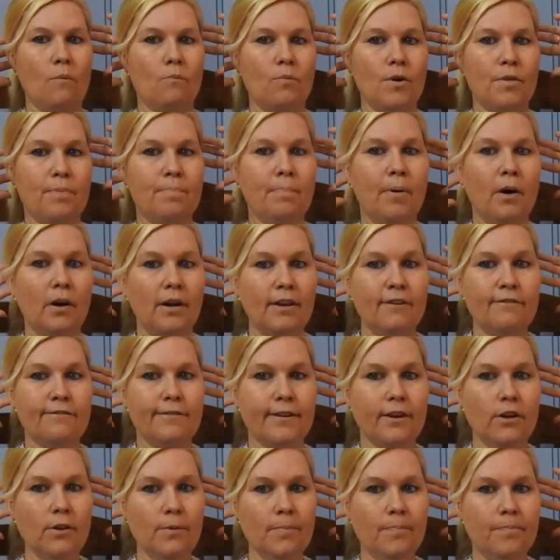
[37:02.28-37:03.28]
with
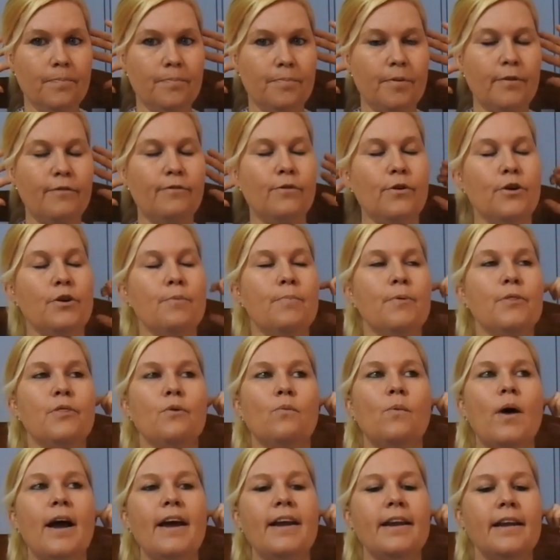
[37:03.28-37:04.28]
polyfill before you put
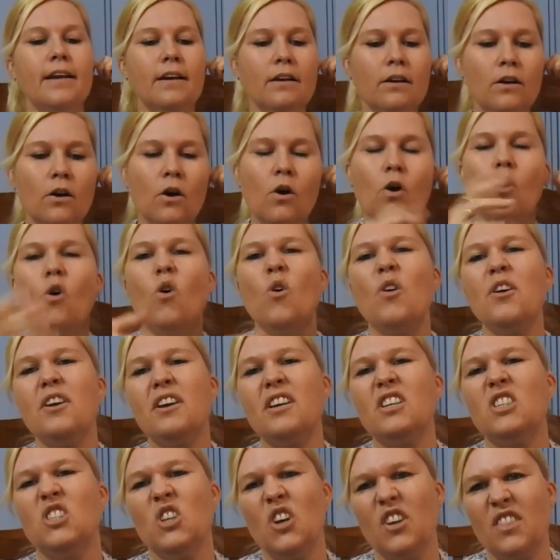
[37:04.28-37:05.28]
the weight in, or you
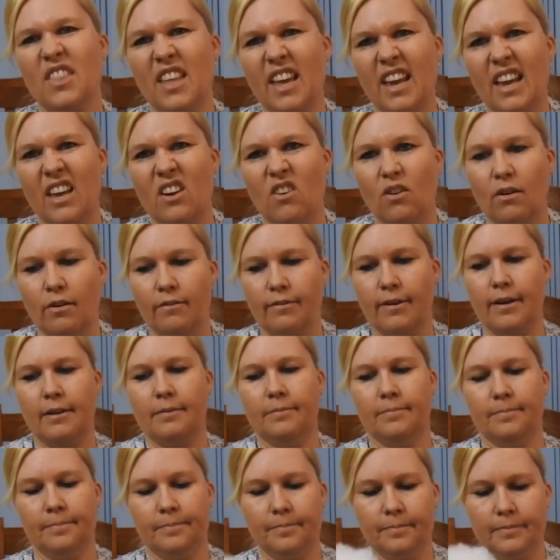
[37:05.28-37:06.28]
can turn the head over.
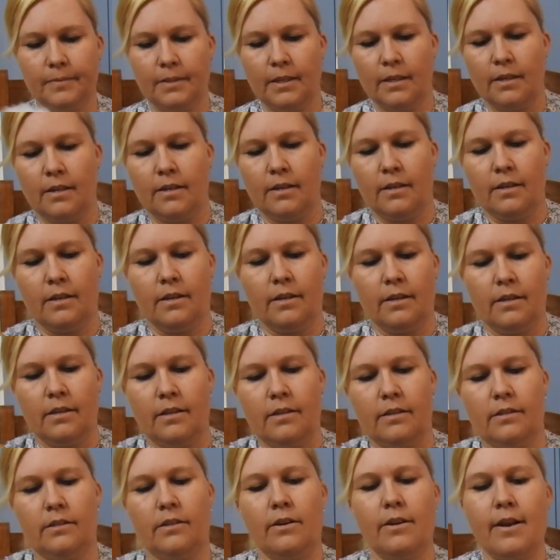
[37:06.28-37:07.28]

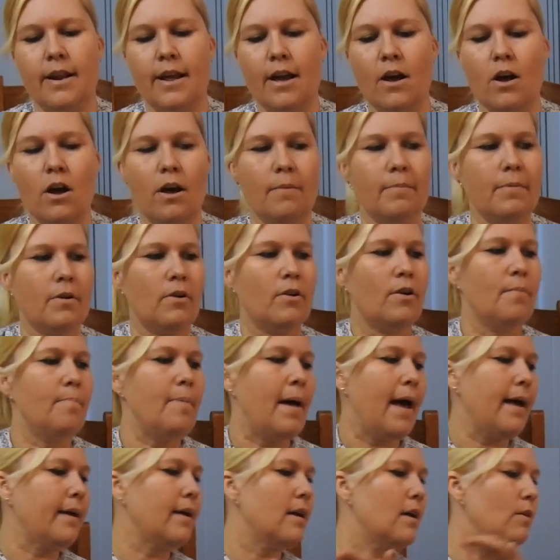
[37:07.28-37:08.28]
So now I'm going
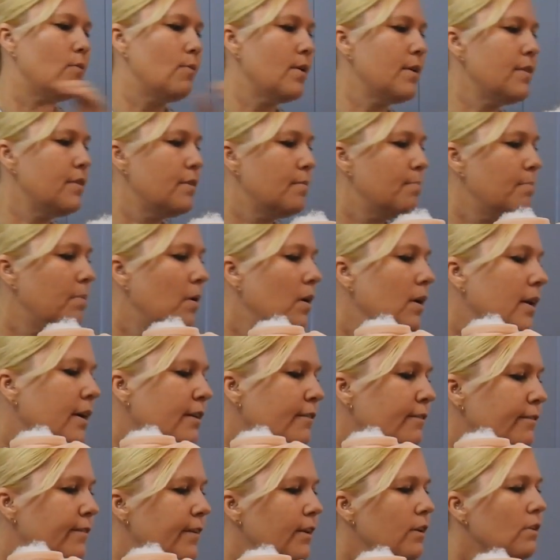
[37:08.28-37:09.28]
to pack it with
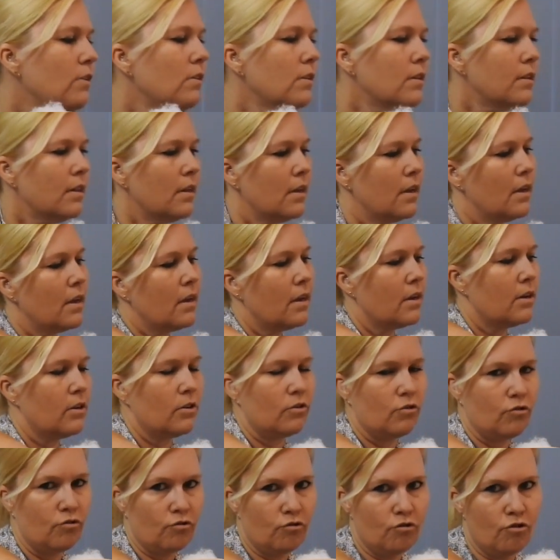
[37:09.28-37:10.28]
polyfill.
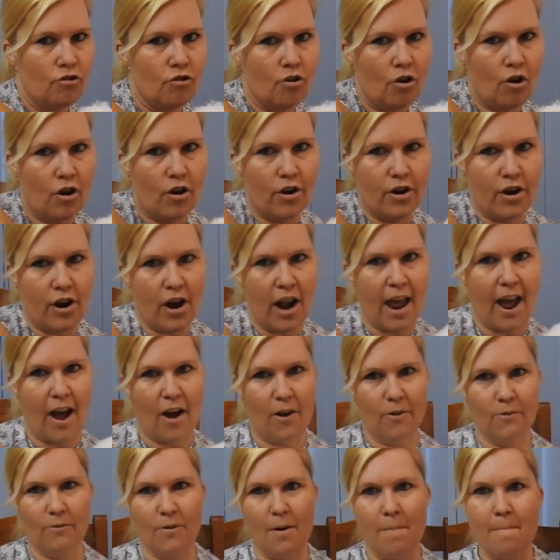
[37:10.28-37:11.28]

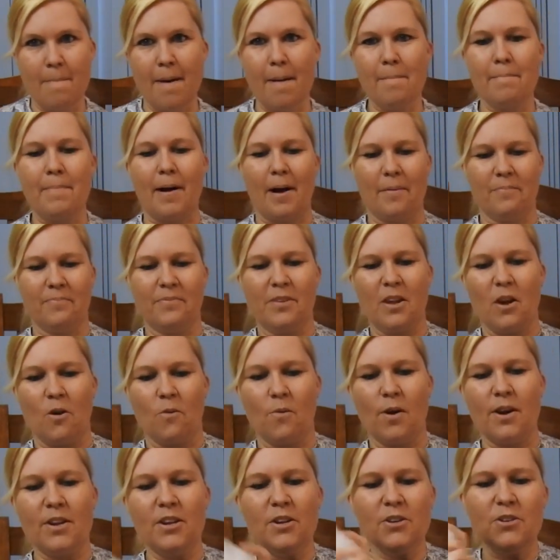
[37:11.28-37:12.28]
Now remember,
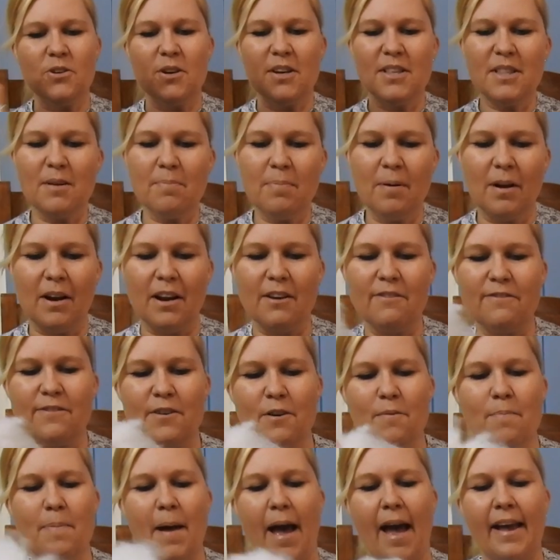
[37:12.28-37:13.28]
when you're doing the
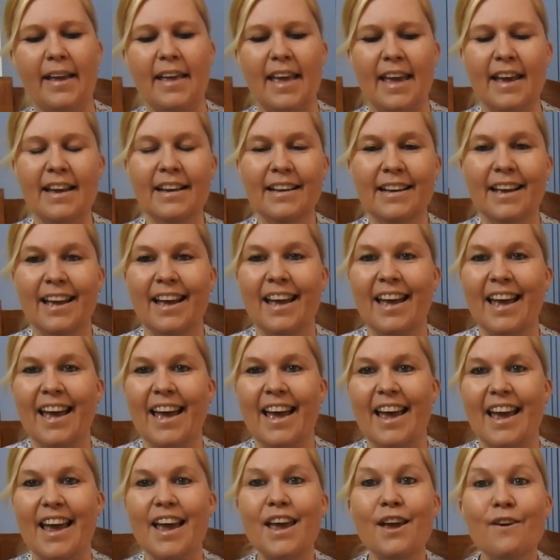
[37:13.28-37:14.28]
polyfill packing,
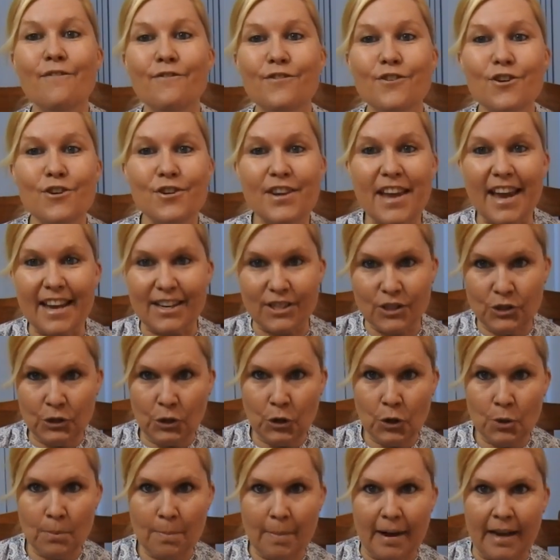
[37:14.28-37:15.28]
if you get
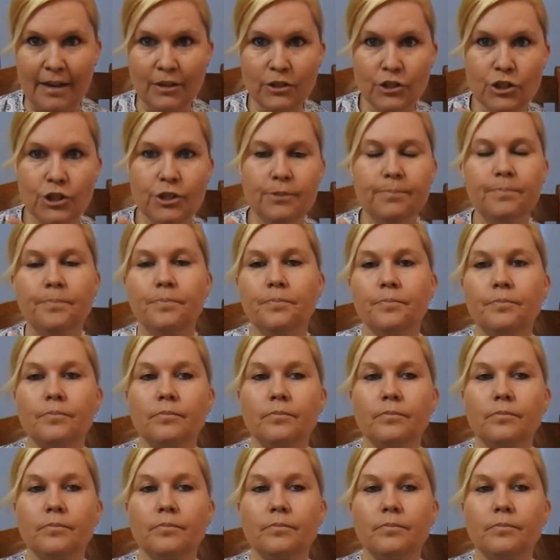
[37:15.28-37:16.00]
too much